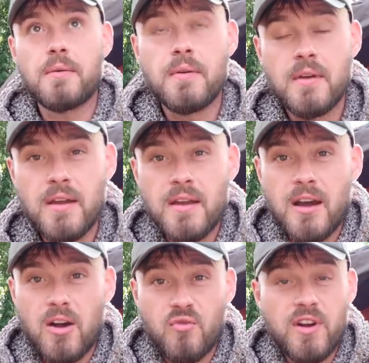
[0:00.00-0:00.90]
Coot.
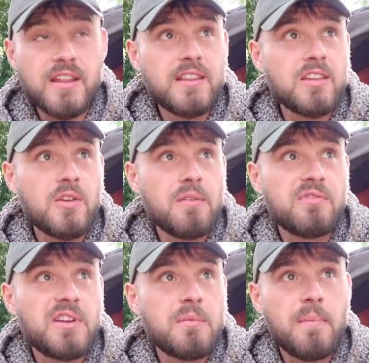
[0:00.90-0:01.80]
I really did do
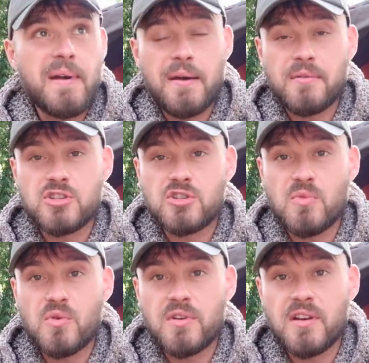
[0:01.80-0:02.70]
everything in my power this
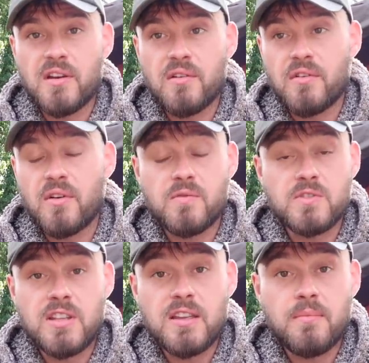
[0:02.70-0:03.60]
morning, and
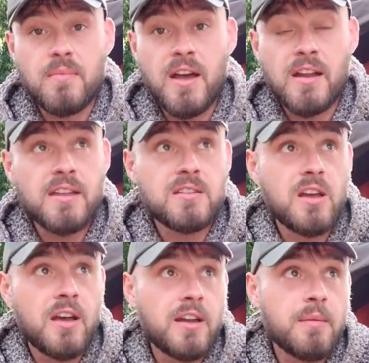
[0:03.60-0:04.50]
obviously
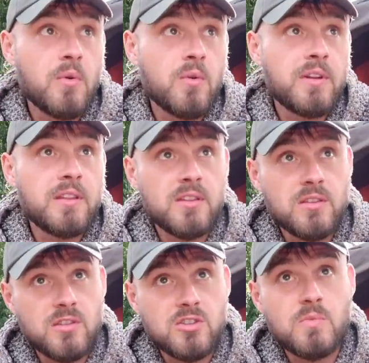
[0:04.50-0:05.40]
early
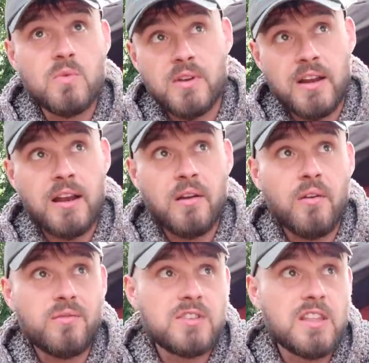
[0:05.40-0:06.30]
morning this morning, and
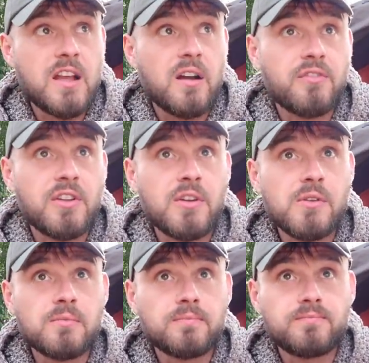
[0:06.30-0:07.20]
obviously the
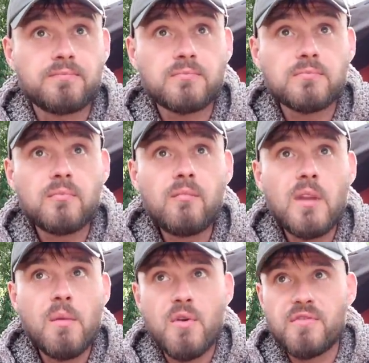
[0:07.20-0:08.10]
afternoon.
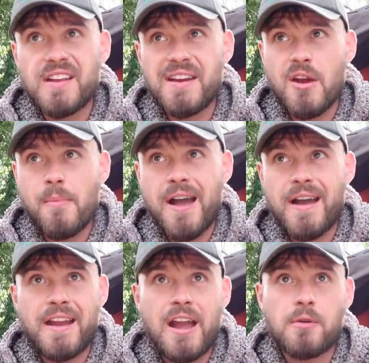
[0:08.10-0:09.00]
Moved in here
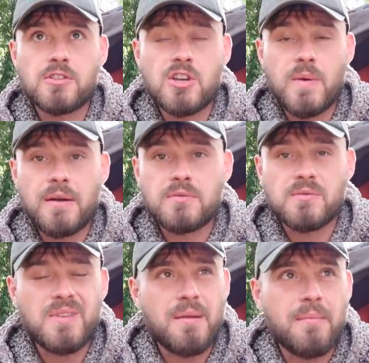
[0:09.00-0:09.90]
about an hour, 2
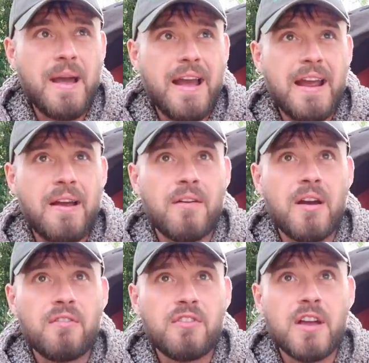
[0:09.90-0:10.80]
hours, now about an hour and
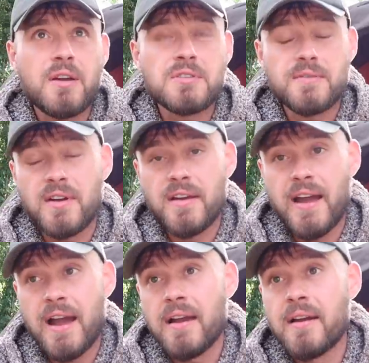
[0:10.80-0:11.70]
a half ago, something like
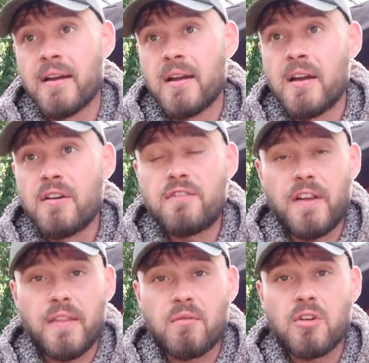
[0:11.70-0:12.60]
that.
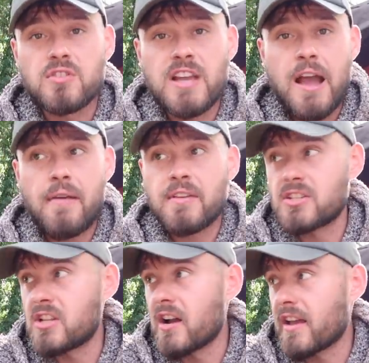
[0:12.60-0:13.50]
Flicked the rods out and then
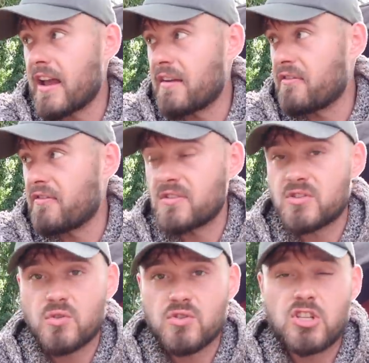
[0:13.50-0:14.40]
started
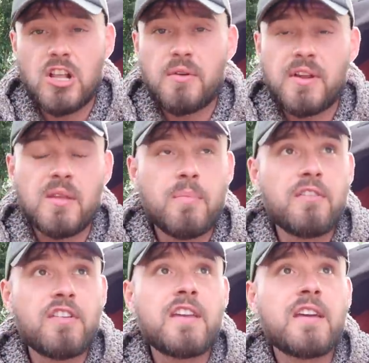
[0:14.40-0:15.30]
getting sort of slowly in
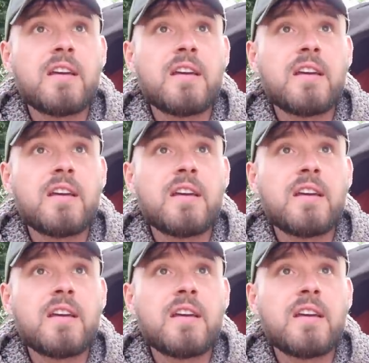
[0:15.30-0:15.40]
the bivvy.